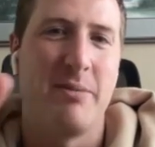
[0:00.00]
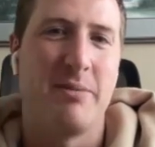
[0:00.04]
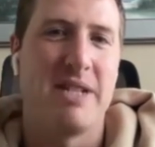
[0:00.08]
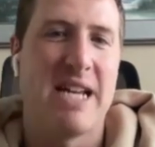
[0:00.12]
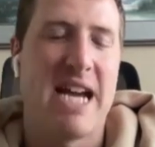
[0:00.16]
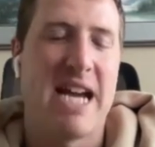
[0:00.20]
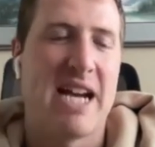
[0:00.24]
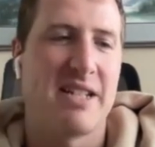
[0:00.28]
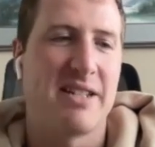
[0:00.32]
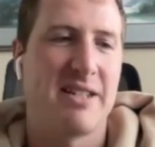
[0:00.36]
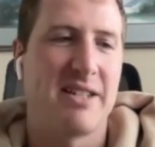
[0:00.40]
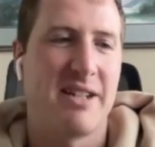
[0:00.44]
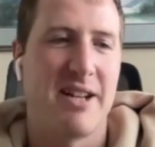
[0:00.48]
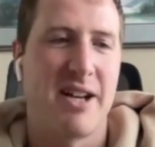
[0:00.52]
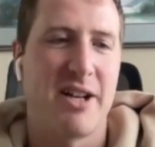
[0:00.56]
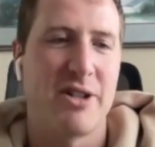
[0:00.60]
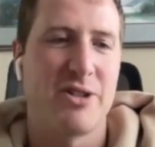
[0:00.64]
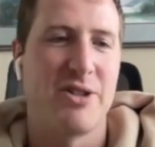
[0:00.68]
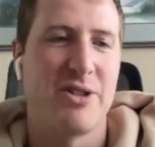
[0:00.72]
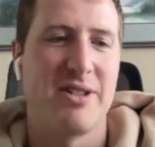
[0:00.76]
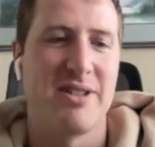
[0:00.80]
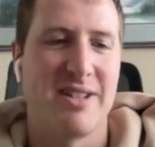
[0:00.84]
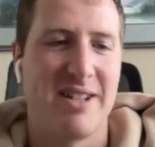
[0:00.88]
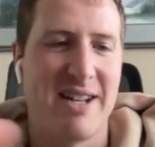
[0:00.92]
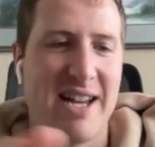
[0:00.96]
tax
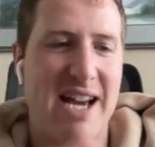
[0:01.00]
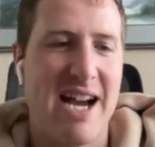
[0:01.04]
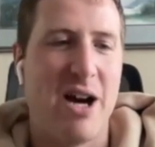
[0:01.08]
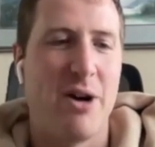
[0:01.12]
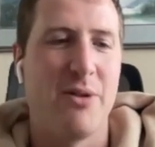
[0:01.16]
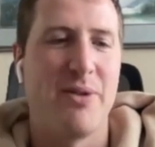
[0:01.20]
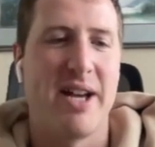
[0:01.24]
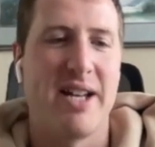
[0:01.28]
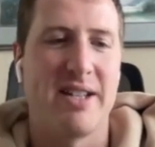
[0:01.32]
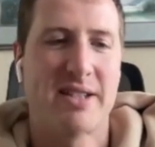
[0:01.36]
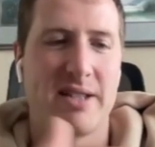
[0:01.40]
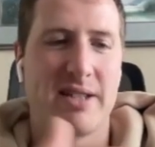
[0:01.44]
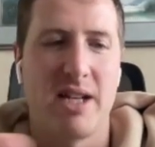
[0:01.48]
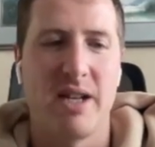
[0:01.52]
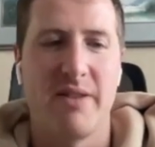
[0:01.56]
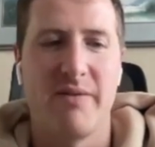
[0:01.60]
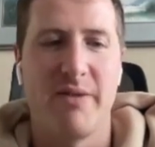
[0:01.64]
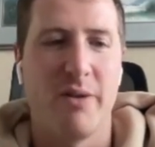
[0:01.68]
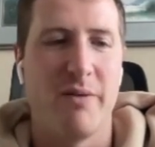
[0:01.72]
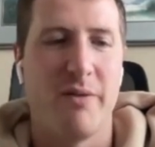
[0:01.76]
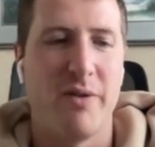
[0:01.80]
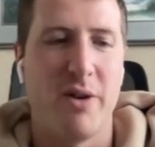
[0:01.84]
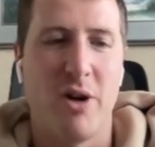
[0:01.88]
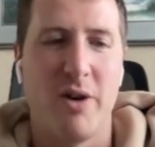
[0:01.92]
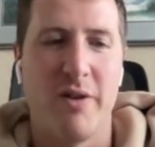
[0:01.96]
deductions and how that's kind of
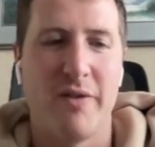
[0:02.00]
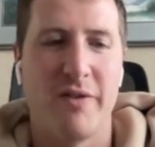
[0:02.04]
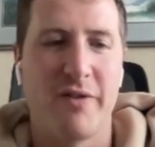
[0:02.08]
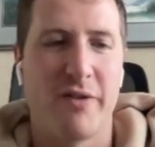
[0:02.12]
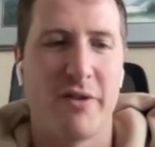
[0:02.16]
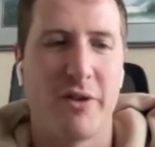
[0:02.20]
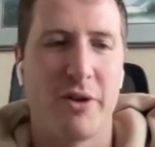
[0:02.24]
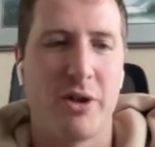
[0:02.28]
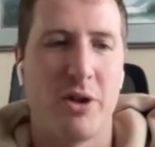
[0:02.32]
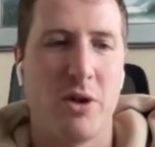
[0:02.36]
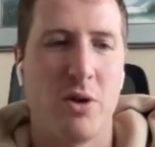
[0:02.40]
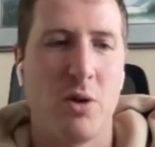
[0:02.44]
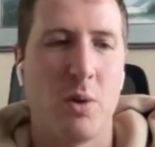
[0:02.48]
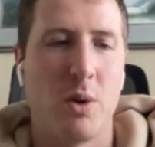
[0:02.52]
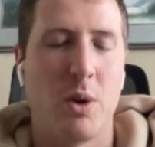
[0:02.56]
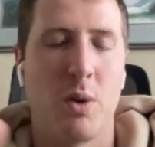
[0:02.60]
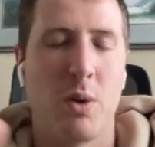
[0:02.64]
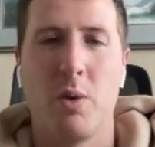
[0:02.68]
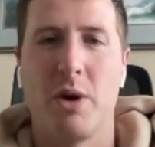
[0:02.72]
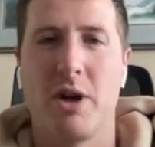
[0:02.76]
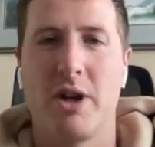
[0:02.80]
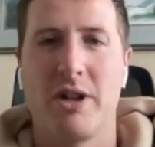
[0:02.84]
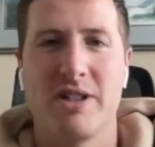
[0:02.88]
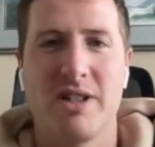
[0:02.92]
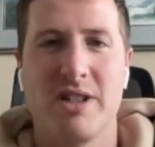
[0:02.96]
evolved for you, or
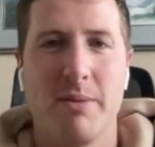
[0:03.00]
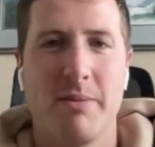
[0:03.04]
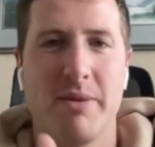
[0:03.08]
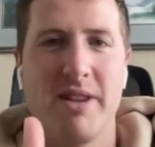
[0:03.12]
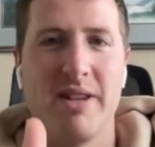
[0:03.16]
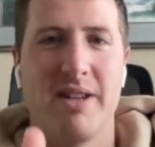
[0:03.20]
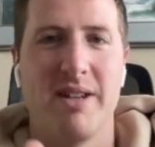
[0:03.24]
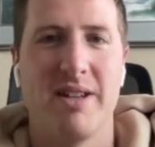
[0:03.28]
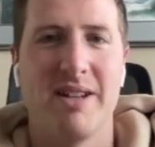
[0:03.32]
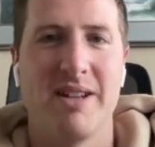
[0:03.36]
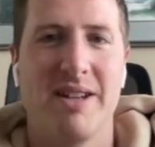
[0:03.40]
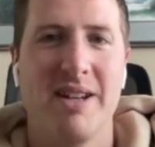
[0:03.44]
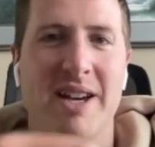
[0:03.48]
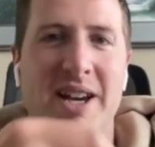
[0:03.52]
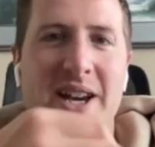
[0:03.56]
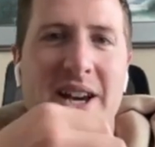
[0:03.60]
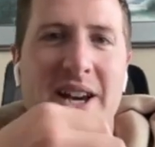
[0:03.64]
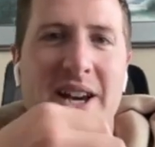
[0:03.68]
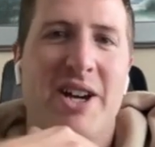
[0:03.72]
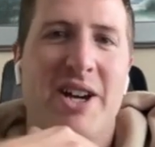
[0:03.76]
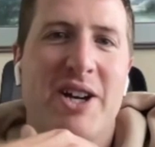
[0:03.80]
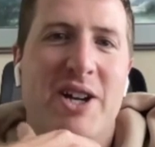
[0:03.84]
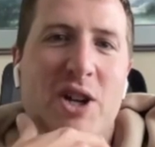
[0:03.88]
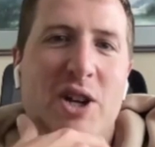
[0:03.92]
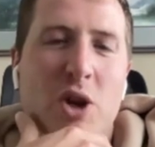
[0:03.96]
what are some of the
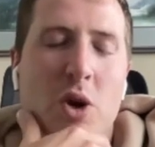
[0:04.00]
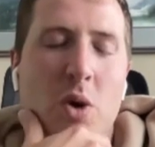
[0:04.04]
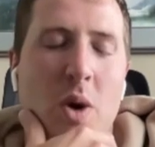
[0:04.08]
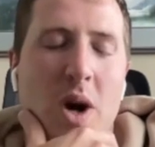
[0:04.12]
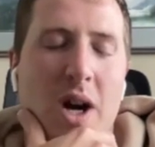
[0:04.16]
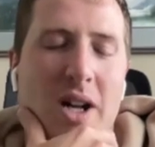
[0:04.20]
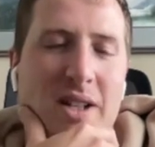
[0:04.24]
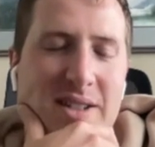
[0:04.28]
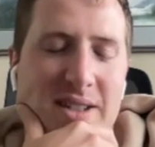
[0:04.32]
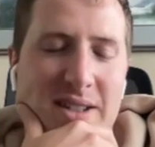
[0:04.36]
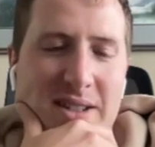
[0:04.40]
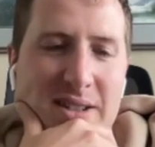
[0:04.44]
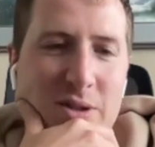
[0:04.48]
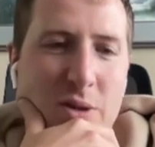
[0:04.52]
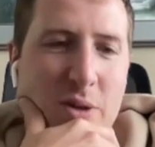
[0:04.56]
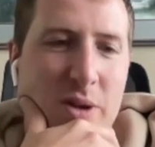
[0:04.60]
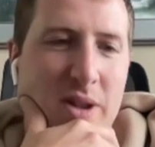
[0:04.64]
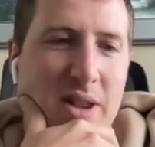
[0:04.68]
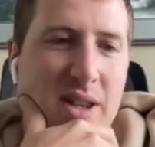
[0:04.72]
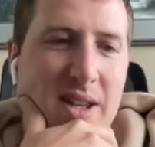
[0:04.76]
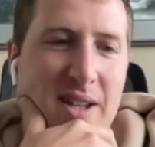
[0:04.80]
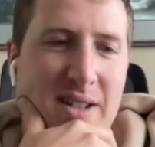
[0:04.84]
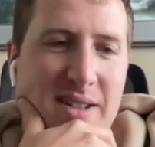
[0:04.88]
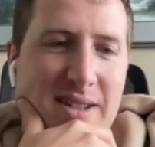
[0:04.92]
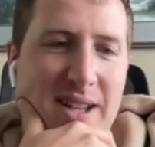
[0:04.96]
nuances or
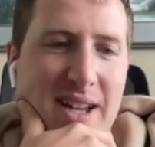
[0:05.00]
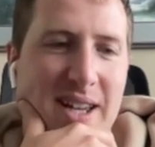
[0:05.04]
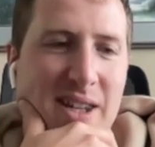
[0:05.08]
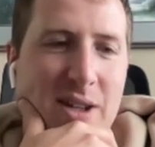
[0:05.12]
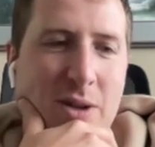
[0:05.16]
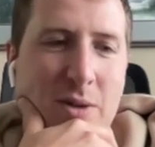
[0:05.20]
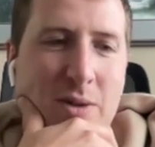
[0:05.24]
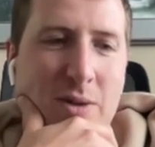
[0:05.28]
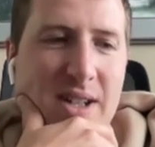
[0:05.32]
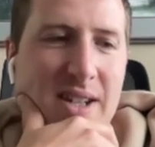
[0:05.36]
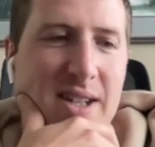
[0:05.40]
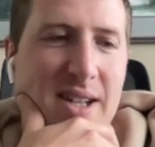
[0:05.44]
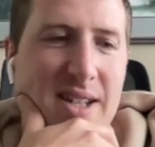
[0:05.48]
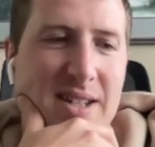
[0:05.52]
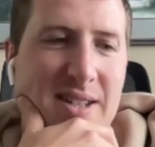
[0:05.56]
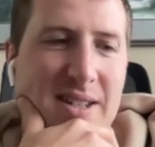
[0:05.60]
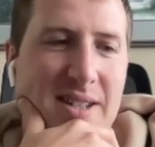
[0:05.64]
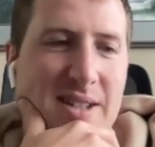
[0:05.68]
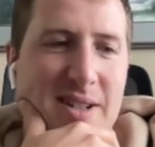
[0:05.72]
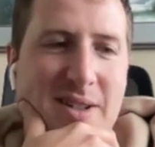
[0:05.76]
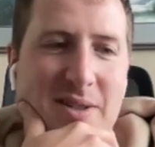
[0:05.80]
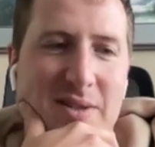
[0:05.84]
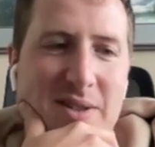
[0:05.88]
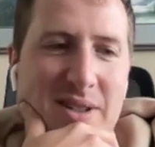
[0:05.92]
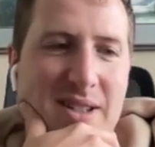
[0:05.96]
things that you didn't
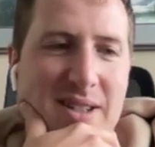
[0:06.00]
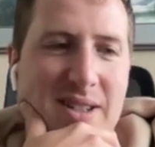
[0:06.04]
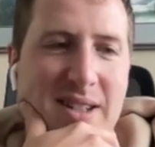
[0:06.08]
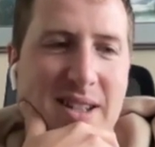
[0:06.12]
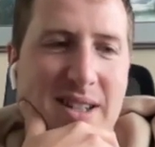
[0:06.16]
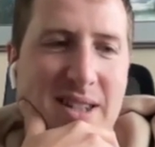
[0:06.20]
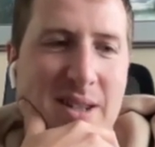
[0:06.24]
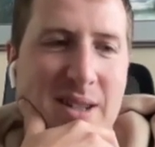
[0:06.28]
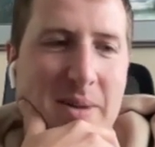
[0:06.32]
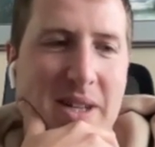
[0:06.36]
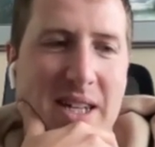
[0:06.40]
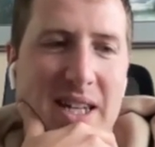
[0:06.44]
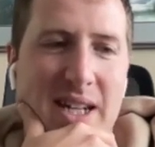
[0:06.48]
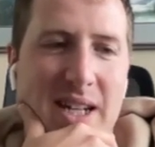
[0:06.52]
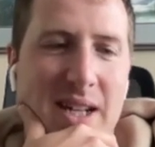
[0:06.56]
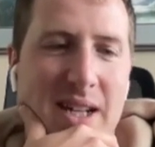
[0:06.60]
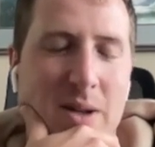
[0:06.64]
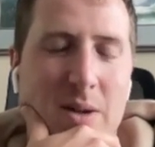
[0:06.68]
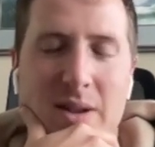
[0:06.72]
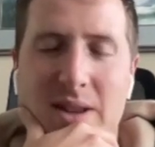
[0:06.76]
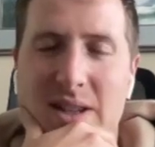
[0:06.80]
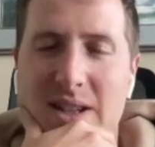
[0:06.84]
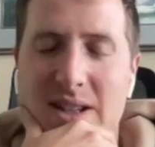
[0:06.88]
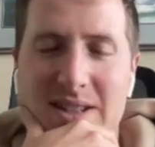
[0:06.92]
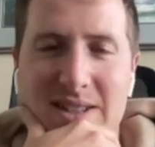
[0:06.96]
necessarily see at the beginning,
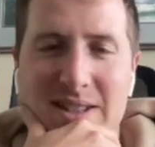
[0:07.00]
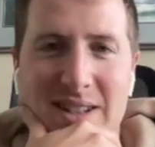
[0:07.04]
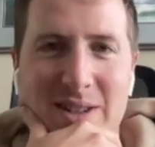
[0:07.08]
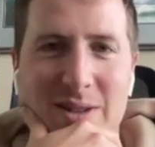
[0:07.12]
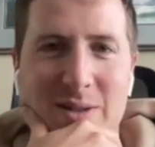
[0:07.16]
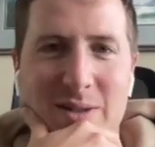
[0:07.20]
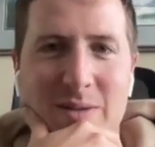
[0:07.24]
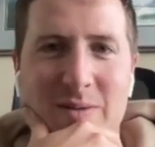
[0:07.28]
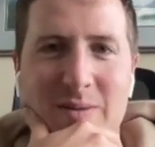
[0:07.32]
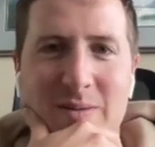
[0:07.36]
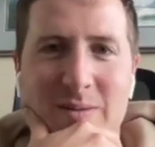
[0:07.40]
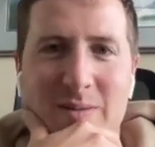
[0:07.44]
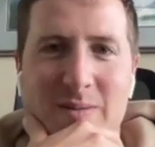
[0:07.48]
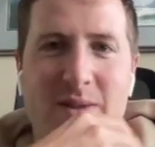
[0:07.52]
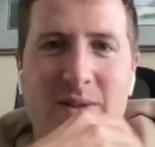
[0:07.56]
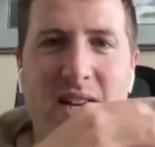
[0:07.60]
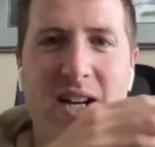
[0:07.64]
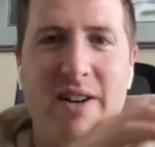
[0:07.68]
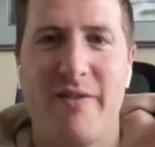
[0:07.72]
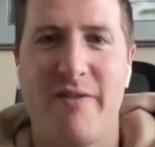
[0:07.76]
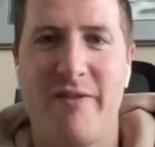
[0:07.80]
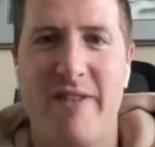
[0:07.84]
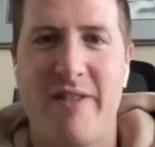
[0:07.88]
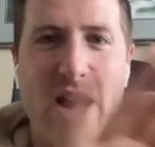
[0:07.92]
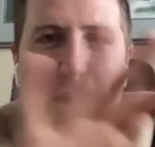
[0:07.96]
or things that you
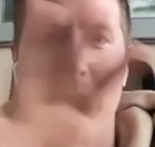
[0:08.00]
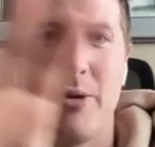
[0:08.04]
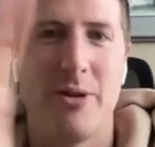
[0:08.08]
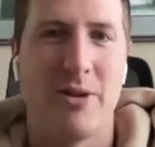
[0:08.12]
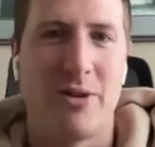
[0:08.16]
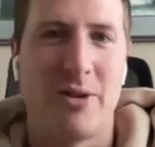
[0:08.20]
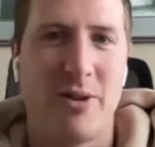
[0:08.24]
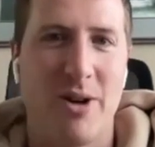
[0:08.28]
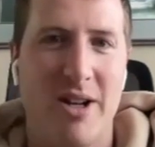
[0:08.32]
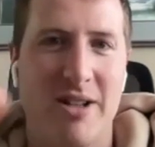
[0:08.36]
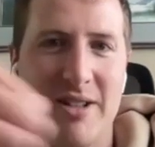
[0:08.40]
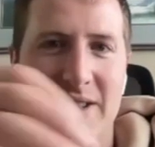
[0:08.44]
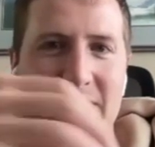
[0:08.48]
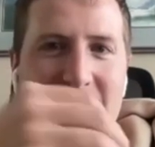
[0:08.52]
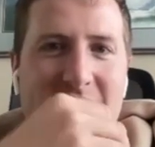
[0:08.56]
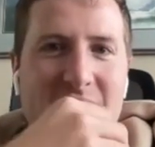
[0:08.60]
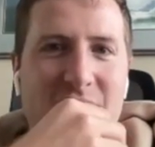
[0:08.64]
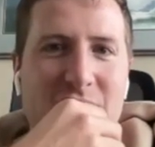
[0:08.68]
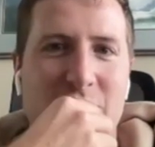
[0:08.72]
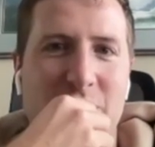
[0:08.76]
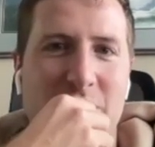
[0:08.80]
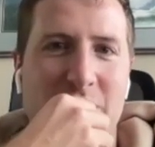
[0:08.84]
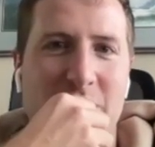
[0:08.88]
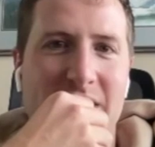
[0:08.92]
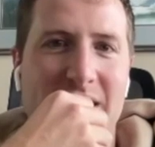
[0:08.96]
kind of found across
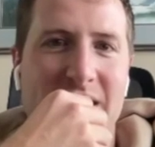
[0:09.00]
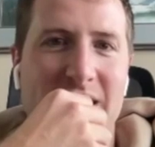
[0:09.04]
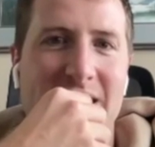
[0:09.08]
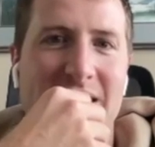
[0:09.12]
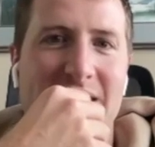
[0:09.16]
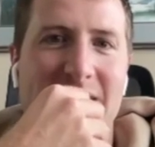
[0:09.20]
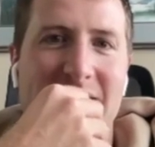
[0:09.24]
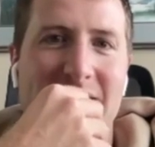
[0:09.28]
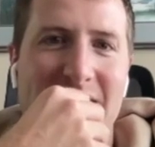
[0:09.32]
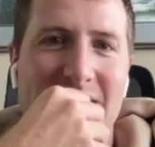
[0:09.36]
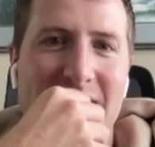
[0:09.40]
that journey.